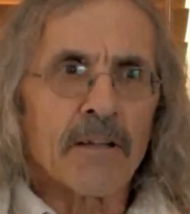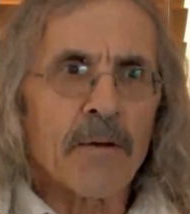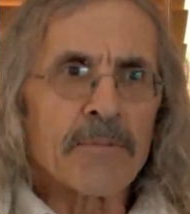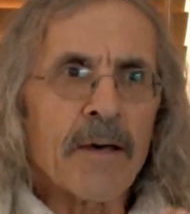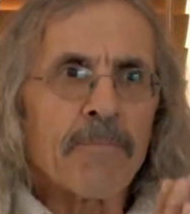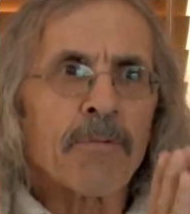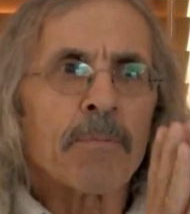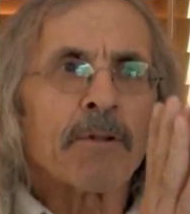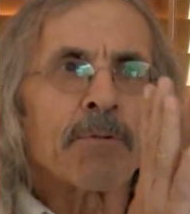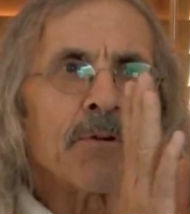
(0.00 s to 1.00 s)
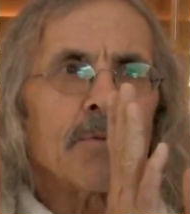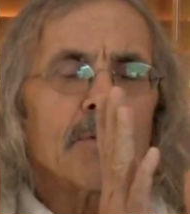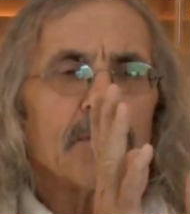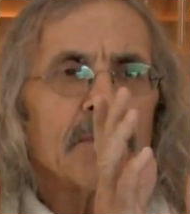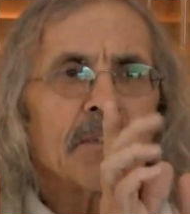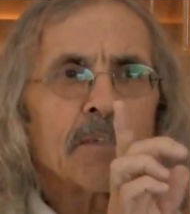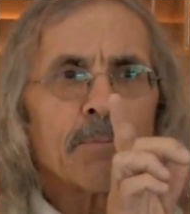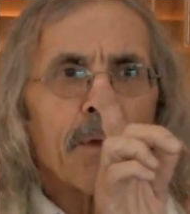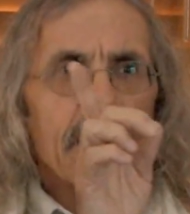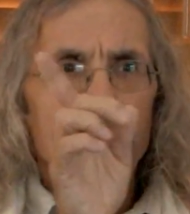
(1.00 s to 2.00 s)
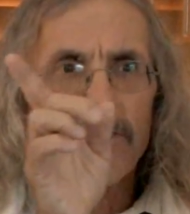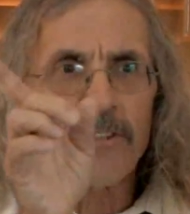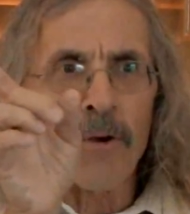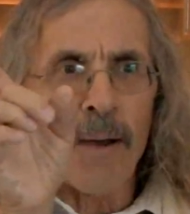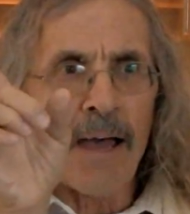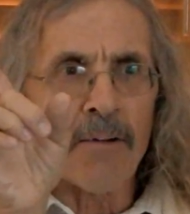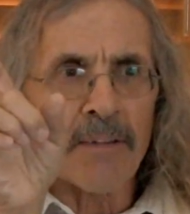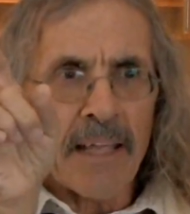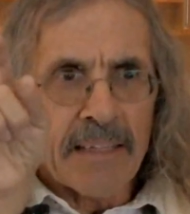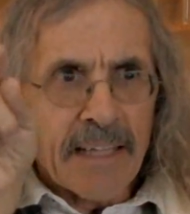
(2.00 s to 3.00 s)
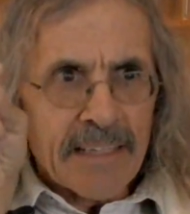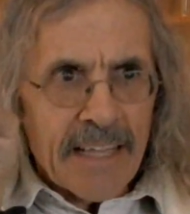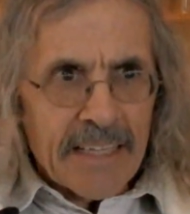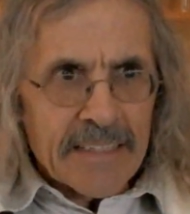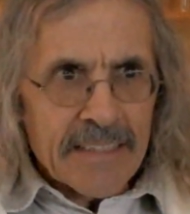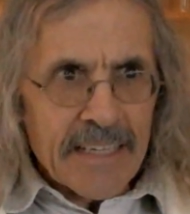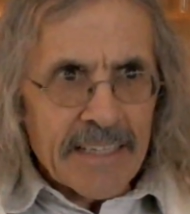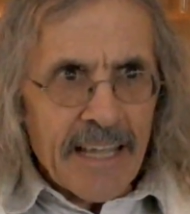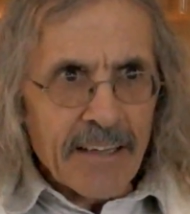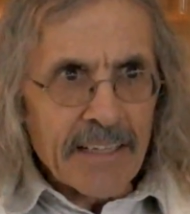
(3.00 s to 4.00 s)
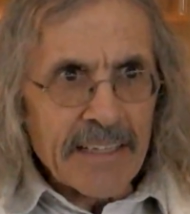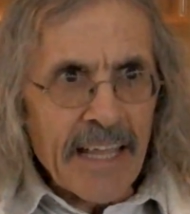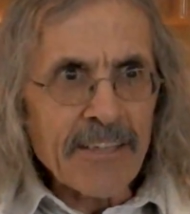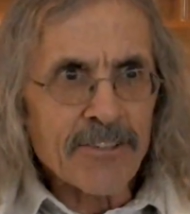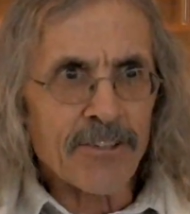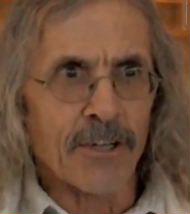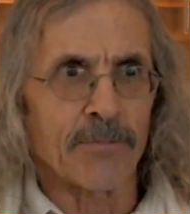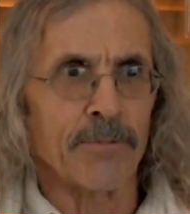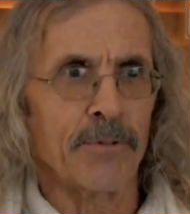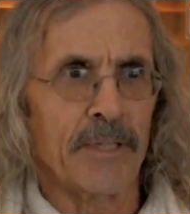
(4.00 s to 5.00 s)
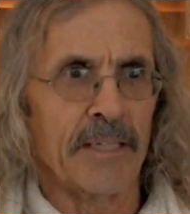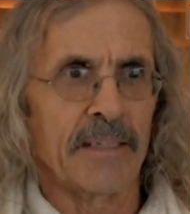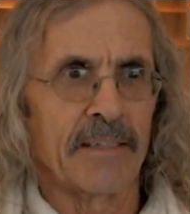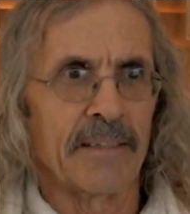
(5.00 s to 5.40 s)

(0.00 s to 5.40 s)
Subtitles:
comes up from the root, the branches go out, and then they thin down and they start rooting.